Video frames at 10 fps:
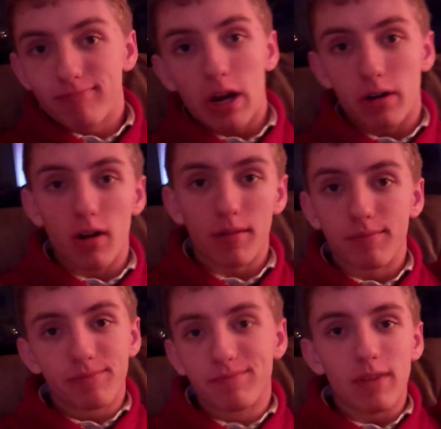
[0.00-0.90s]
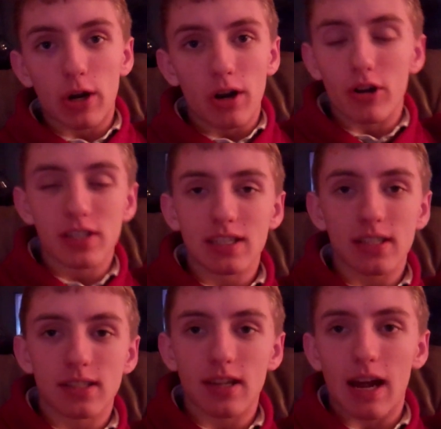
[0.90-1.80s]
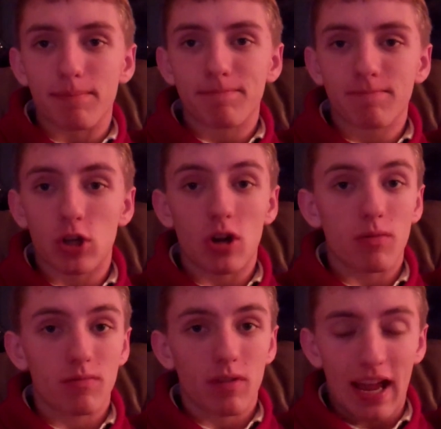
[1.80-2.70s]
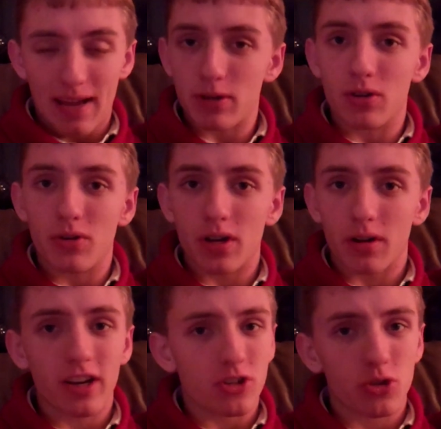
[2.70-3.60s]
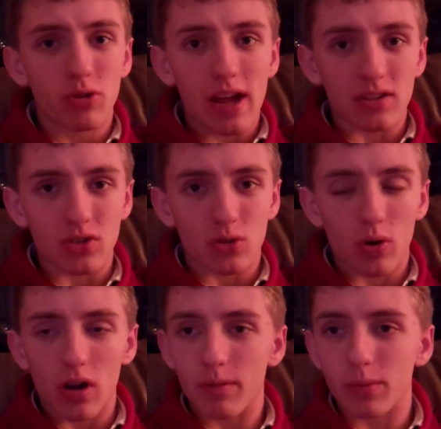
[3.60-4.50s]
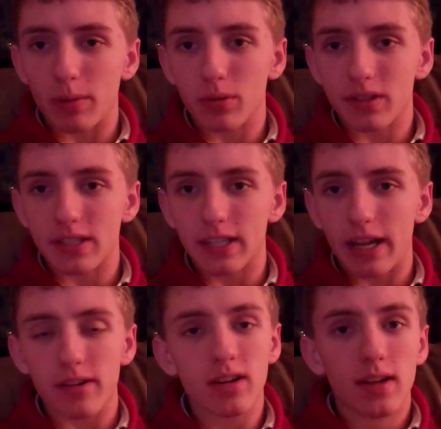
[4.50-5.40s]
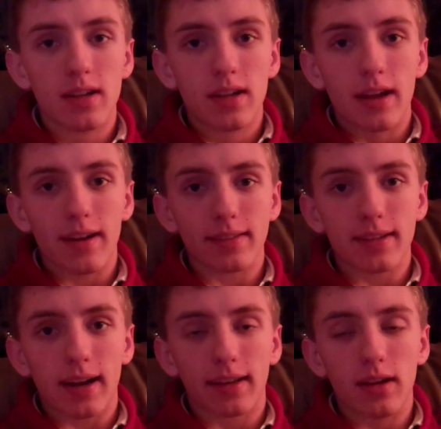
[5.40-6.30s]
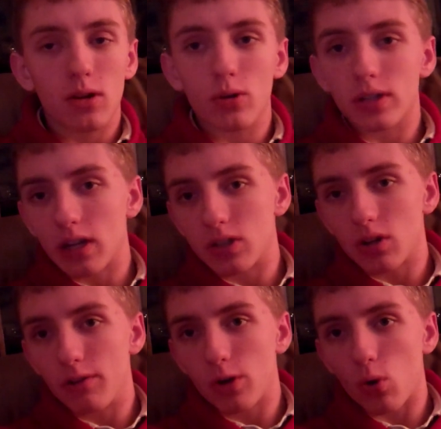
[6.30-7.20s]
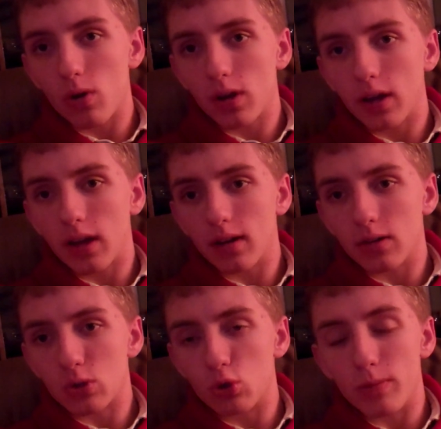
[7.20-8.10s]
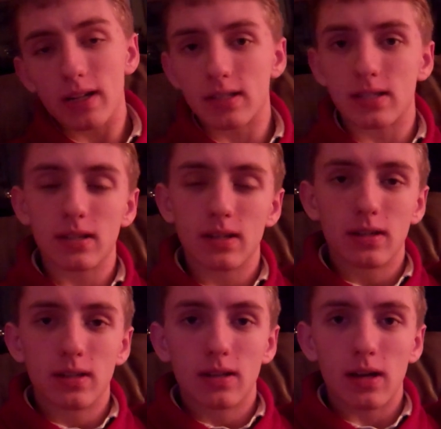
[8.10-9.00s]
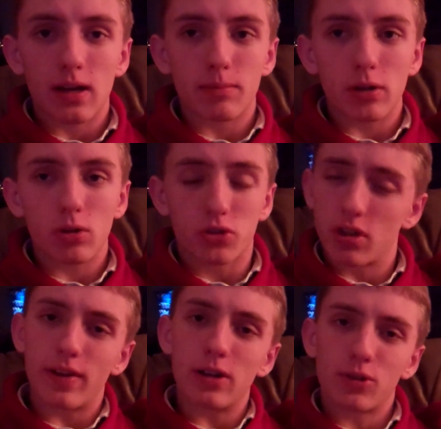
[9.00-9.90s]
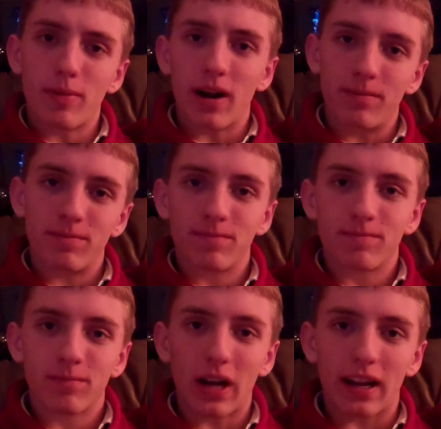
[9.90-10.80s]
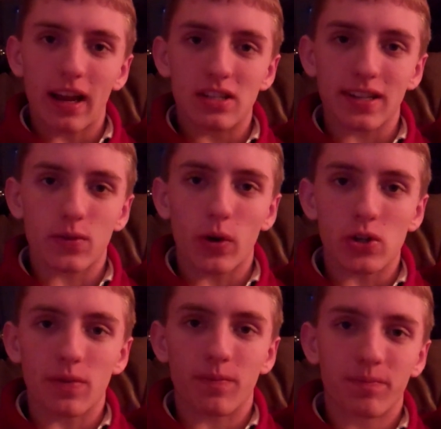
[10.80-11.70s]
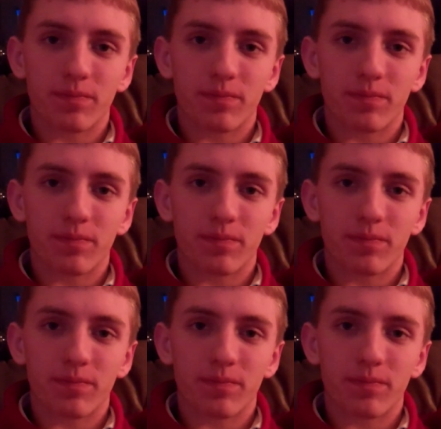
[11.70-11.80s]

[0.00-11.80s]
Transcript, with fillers: I don't know. I don't know. It says at the top. So, Happy New Year. It is 2012. I'm going to put this together, and I'll talk to you as I start recording again in two minutes. Uh, but you'll see the video tomorrow. Good night, guys. Thanks for watching.